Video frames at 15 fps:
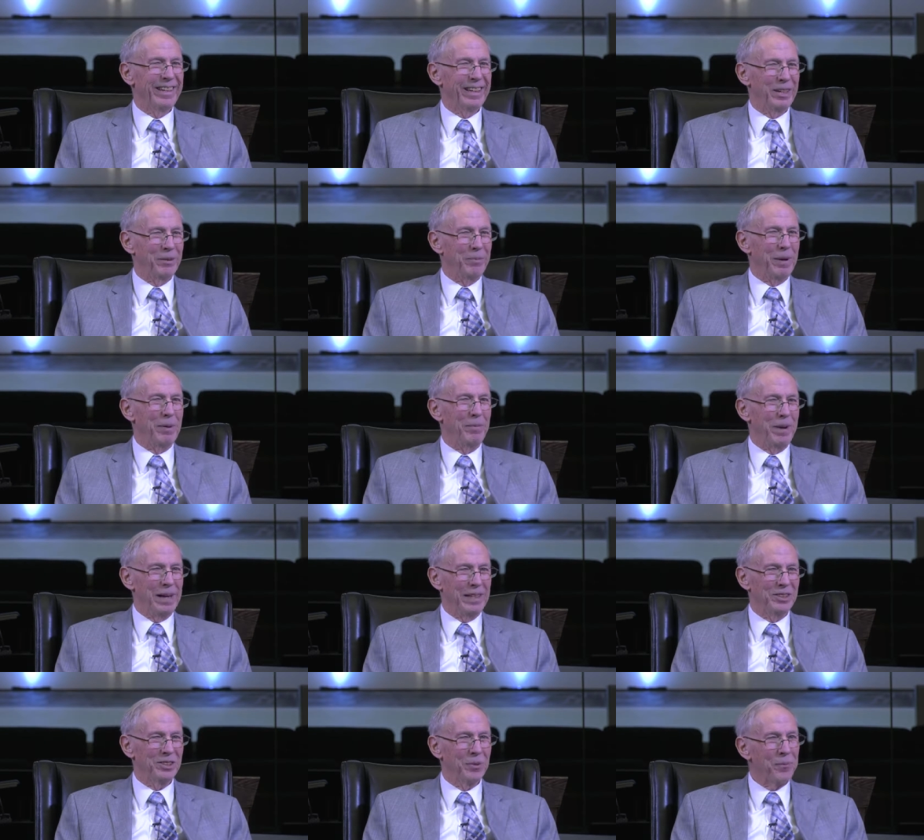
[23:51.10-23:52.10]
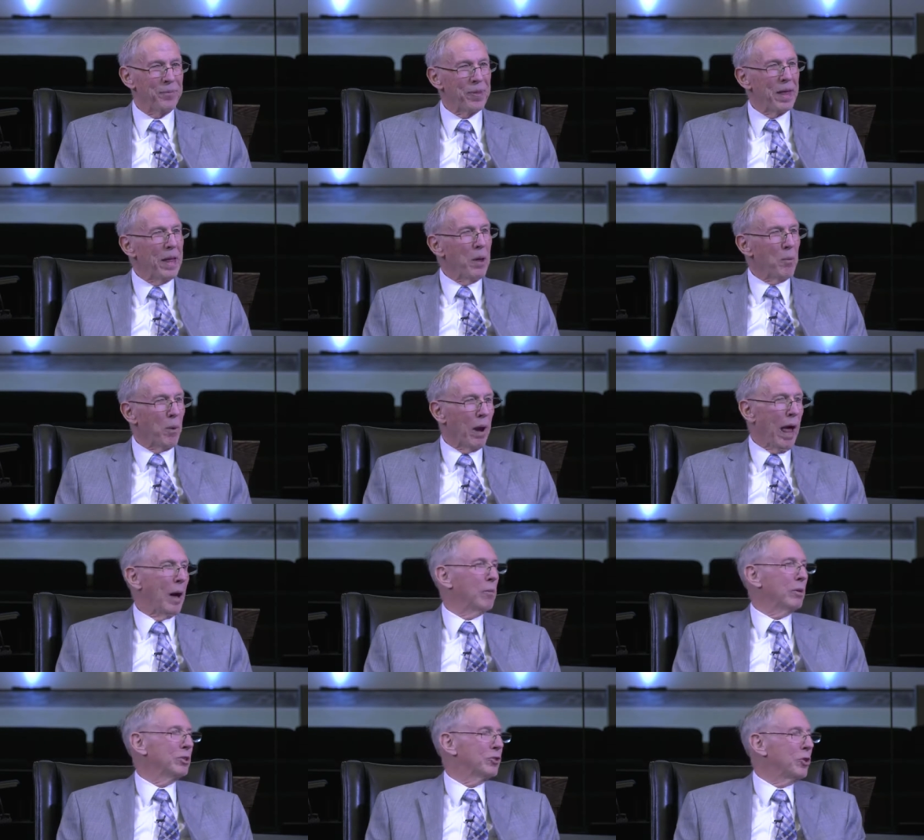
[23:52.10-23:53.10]
You'd be amazed. Well, I
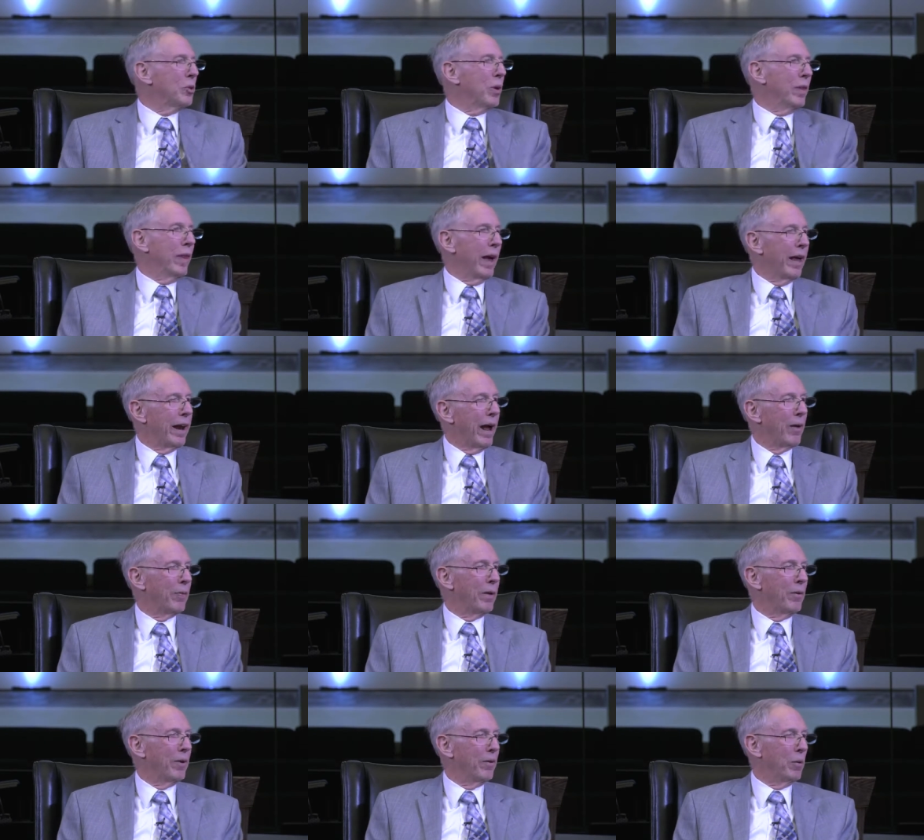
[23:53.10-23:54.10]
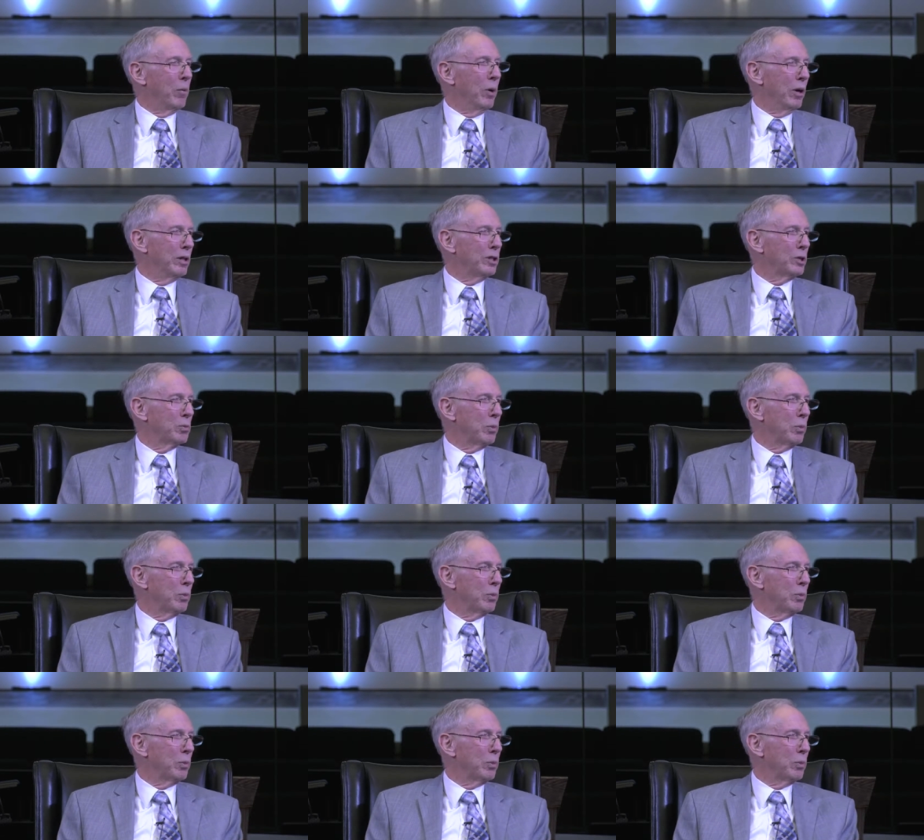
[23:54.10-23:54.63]
was doing that out there in the woods,